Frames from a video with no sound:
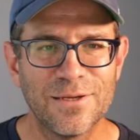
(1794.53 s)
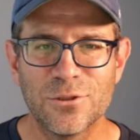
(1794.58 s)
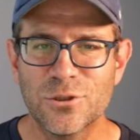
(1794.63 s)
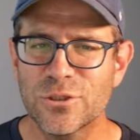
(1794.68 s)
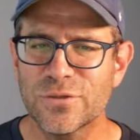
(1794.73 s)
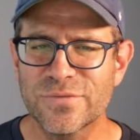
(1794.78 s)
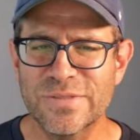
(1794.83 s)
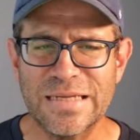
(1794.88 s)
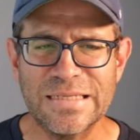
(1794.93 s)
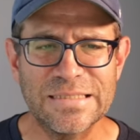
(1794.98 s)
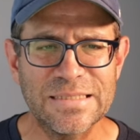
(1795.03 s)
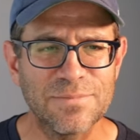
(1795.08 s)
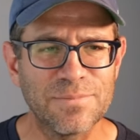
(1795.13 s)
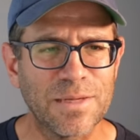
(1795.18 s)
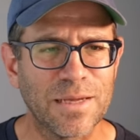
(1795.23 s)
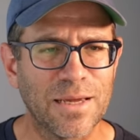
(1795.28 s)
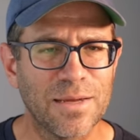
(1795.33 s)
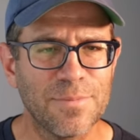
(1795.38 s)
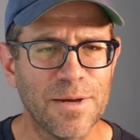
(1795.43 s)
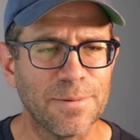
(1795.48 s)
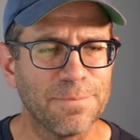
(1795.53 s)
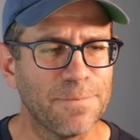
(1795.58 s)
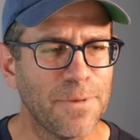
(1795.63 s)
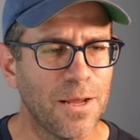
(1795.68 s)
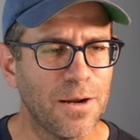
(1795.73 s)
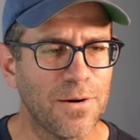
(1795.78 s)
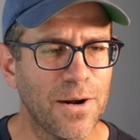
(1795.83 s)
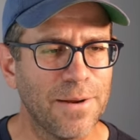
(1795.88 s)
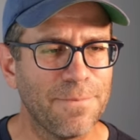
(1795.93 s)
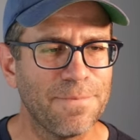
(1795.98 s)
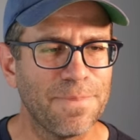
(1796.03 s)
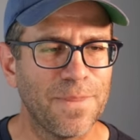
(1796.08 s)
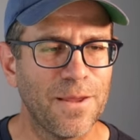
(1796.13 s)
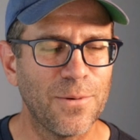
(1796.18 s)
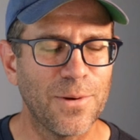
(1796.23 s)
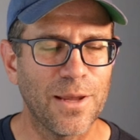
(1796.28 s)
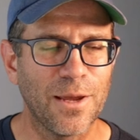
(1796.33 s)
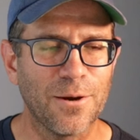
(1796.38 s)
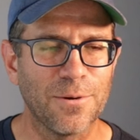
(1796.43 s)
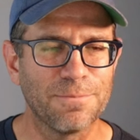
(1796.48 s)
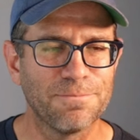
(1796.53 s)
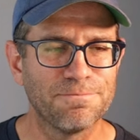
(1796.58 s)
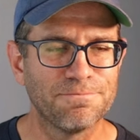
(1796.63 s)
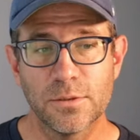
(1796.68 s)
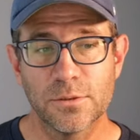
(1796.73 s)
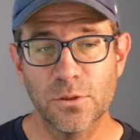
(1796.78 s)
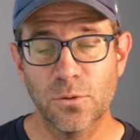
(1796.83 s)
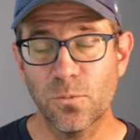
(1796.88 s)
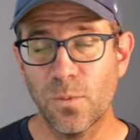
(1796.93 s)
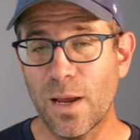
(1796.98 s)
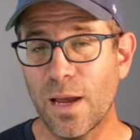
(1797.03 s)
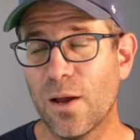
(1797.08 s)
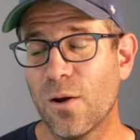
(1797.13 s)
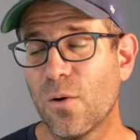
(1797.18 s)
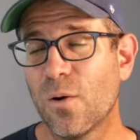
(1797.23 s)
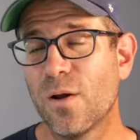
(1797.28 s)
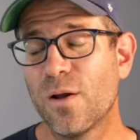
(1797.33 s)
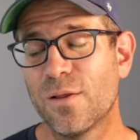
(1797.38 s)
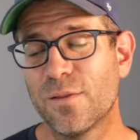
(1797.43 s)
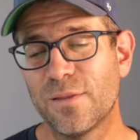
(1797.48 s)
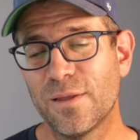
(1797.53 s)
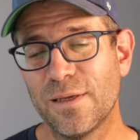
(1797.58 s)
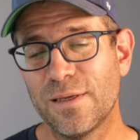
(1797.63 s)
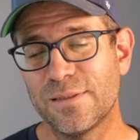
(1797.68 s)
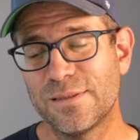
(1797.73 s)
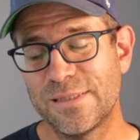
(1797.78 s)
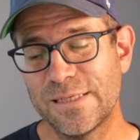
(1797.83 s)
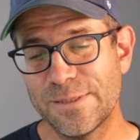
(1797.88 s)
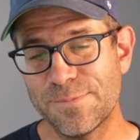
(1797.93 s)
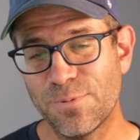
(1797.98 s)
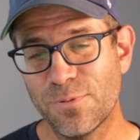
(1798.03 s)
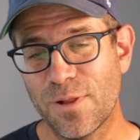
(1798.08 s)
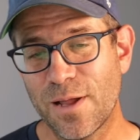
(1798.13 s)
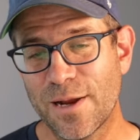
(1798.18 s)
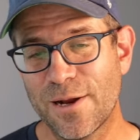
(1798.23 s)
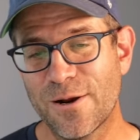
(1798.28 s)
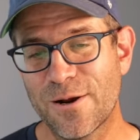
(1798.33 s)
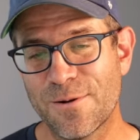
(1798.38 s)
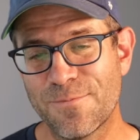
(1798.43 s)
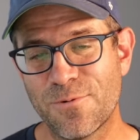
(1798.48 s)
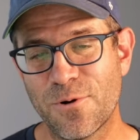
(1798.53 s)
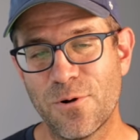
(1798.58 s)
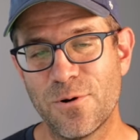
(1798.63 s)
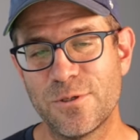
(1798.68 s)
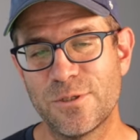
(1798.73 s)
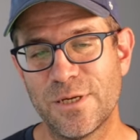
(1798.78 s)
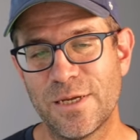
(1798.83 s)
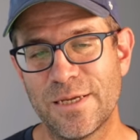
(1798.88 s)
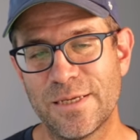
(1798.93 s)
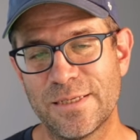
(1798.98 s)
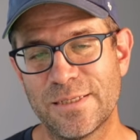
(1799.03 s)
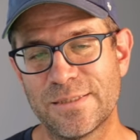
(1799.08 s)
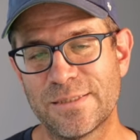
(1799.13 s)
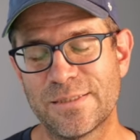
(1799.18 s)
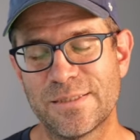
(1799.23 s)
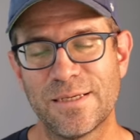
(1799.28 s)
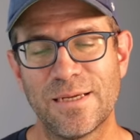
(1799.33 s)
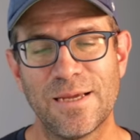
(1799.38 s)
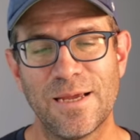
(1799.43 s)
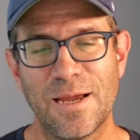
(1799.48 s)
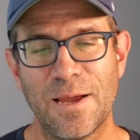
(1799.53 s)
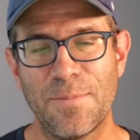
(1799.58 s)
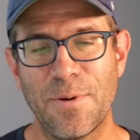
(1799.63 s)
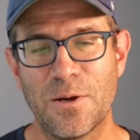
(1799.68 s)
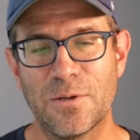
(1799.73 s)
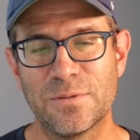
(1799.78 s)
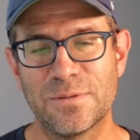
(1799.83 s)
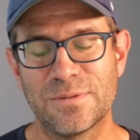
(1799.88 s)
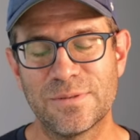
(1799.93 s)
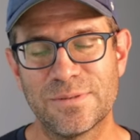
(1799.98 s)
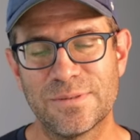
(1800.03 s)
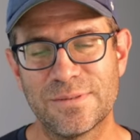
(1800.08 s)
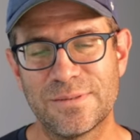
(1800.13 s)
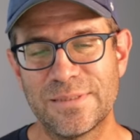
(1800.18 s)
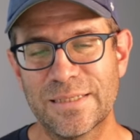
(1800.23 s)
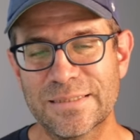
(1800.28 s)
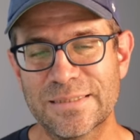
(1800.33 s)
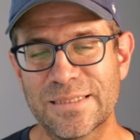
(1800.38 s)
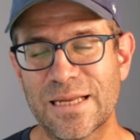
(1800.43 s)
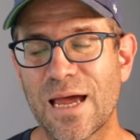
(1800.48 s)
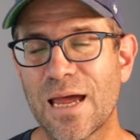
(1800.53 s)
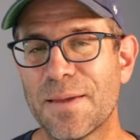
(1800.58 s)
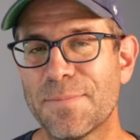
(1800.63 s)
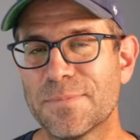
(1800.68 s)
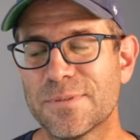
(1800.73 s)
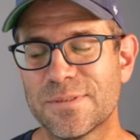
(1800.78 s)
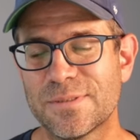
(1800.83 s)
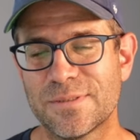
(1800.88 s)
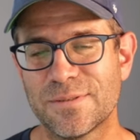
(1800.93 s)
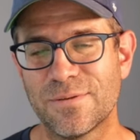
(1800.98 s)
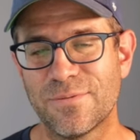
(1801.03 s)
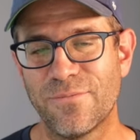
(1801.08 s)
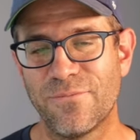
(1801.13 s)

Should have said something. Come on. All right, there we go. So wow, the dplyr approach is about six times